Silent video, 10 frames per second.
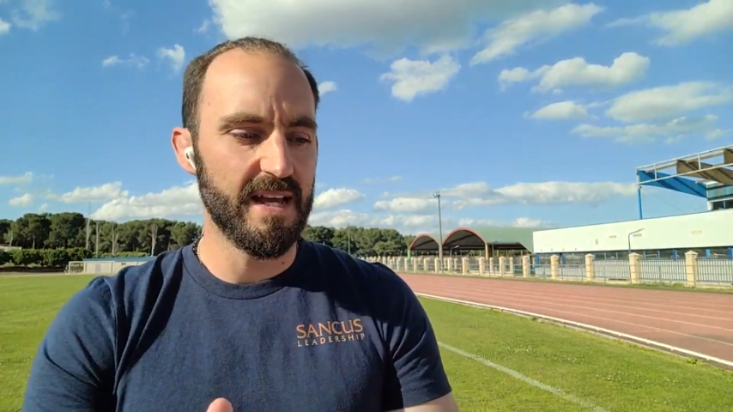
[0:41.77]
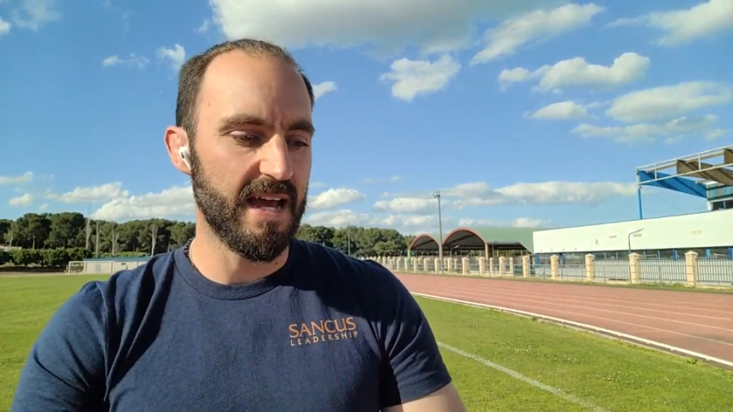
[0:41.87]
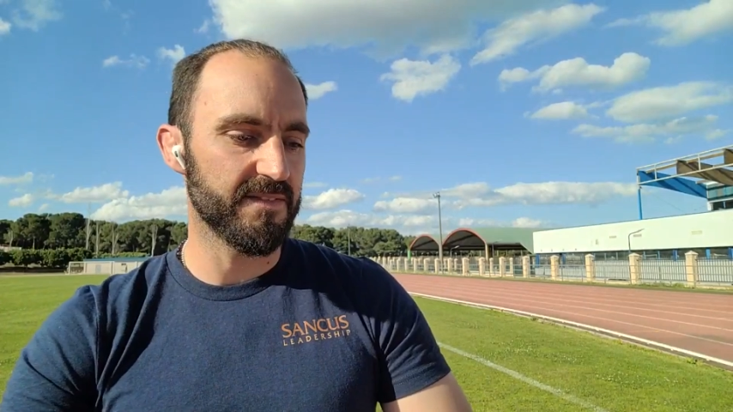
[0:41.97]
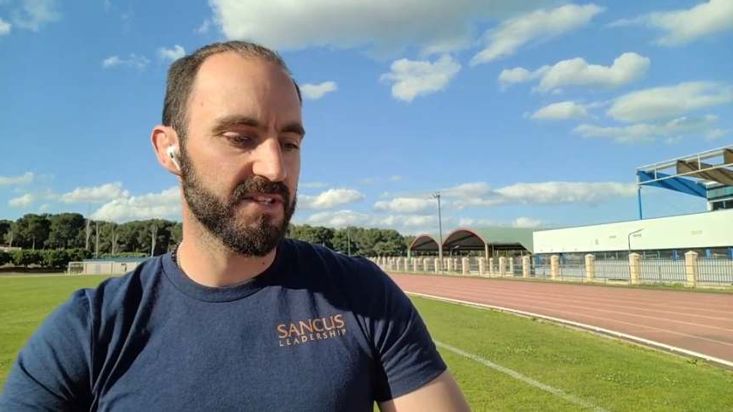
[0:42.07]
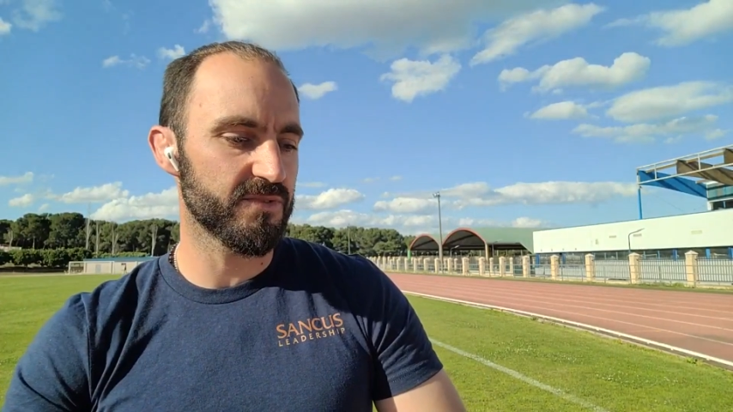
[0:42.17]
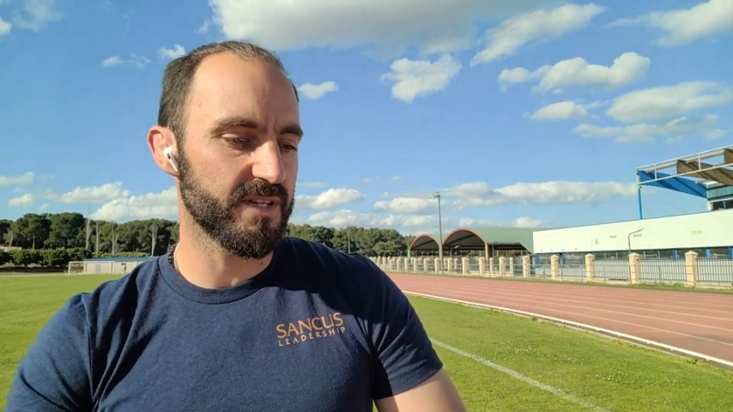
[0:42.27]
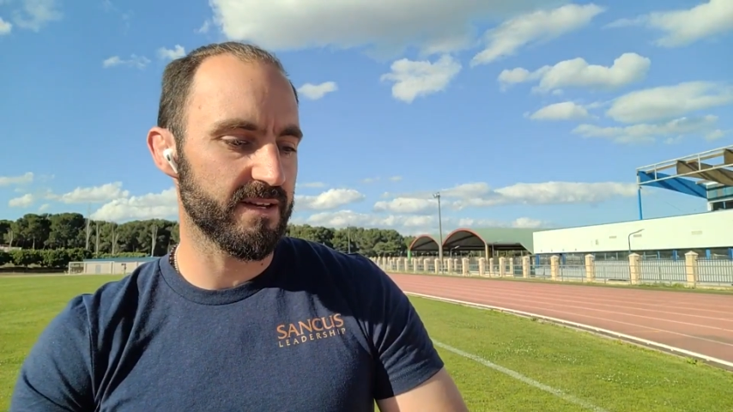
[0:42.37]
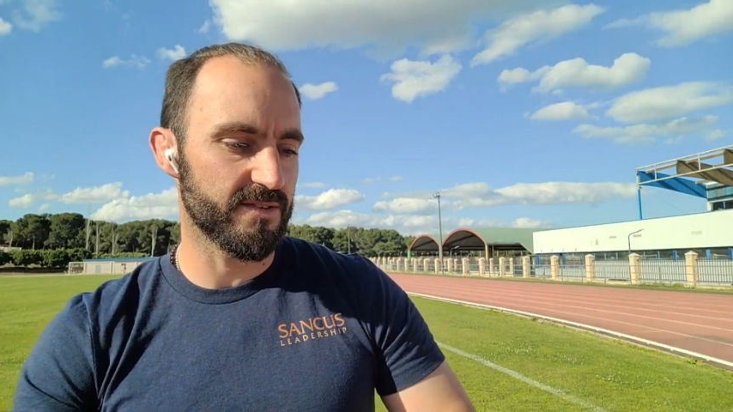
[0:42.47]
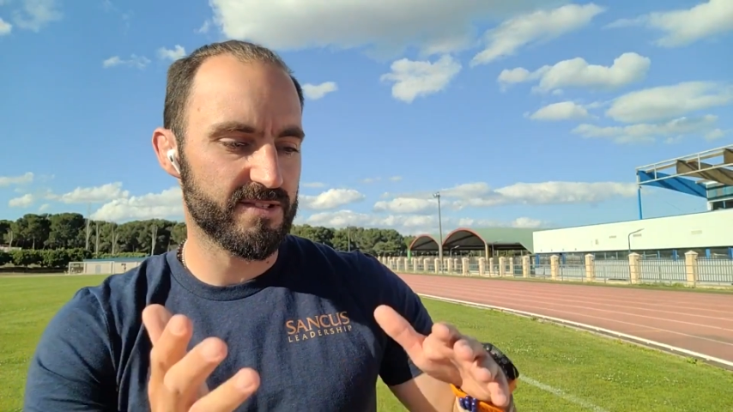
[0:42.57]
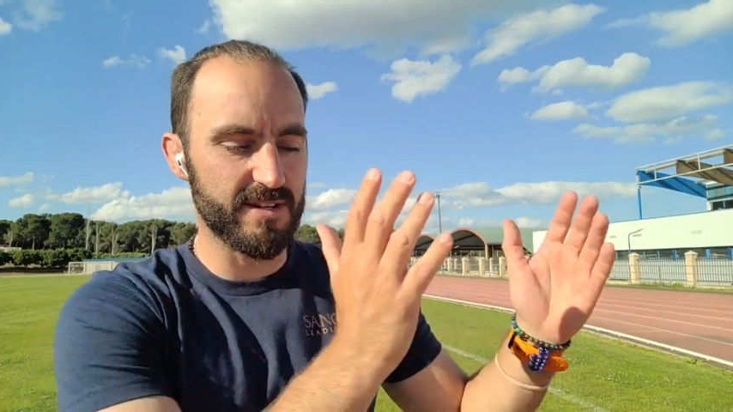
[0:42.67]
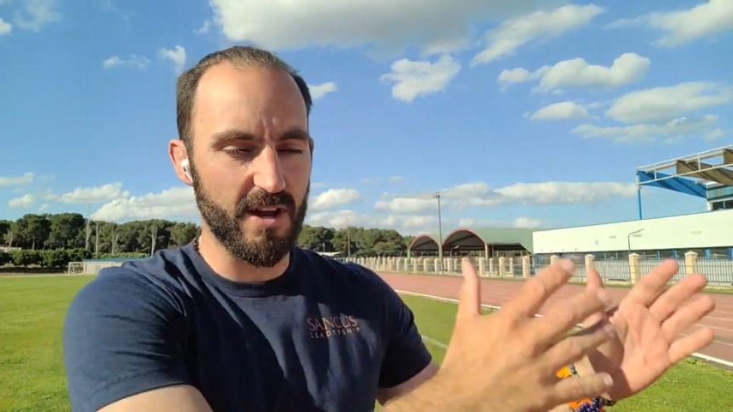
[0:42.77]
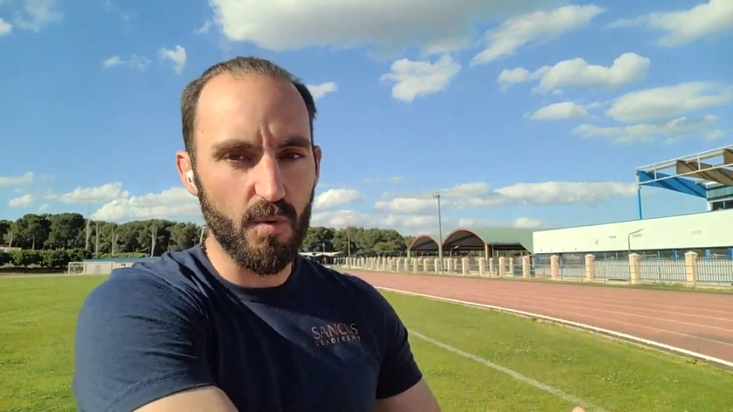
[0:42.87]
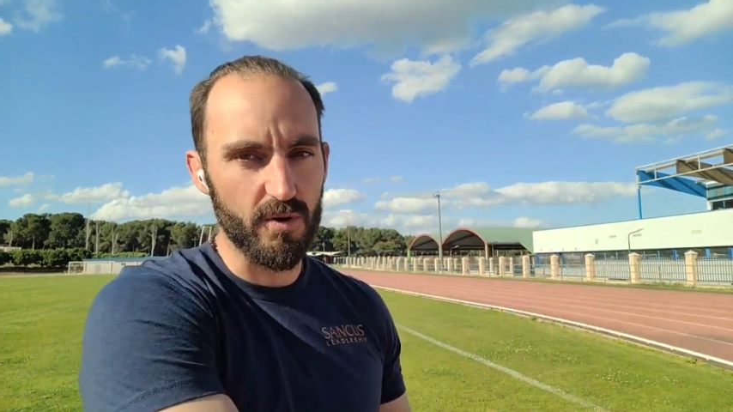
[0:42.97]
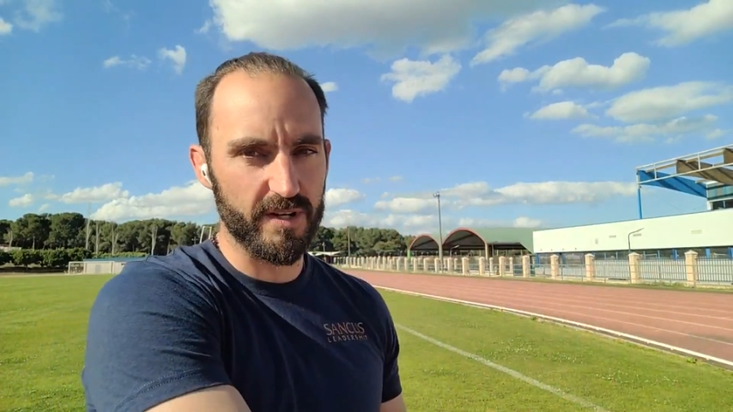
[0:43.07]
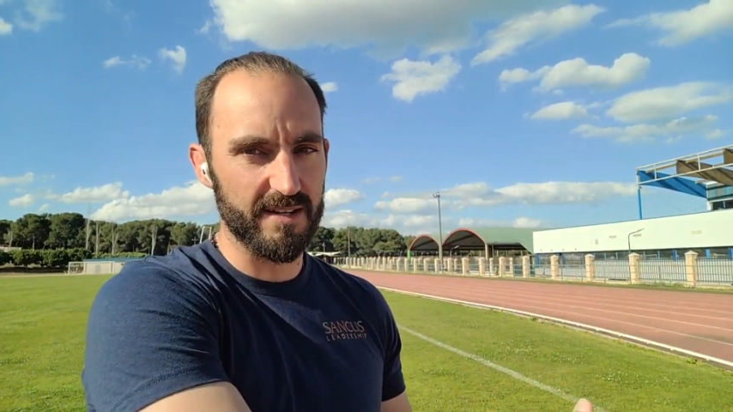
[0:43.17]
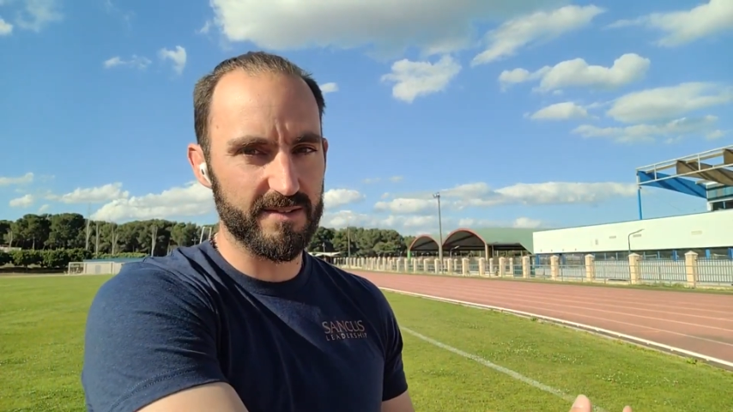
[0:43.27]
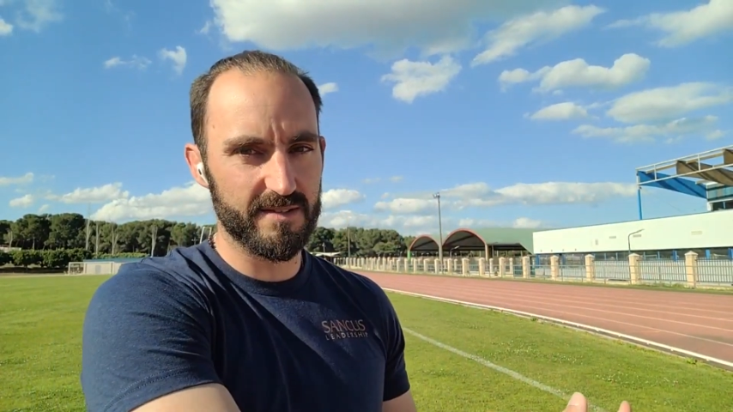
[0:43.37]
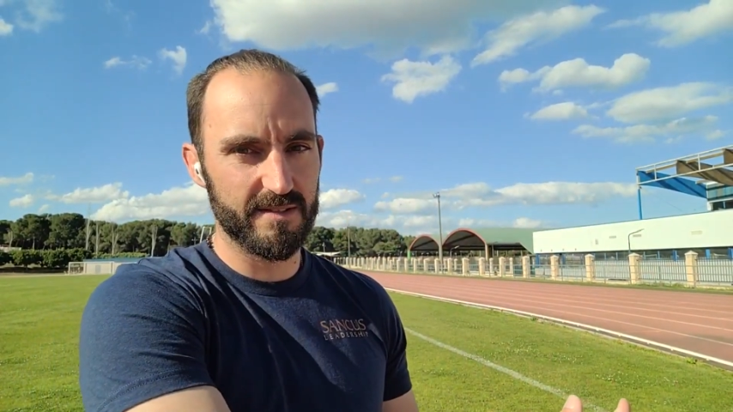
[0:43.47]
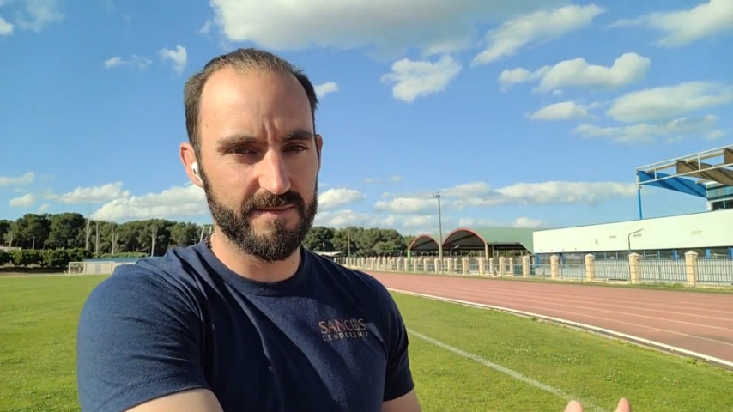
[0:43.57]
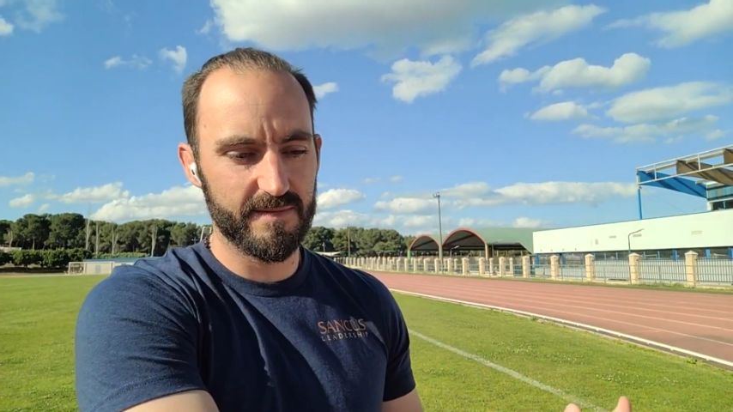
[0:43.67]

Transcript: and they do their slow workouts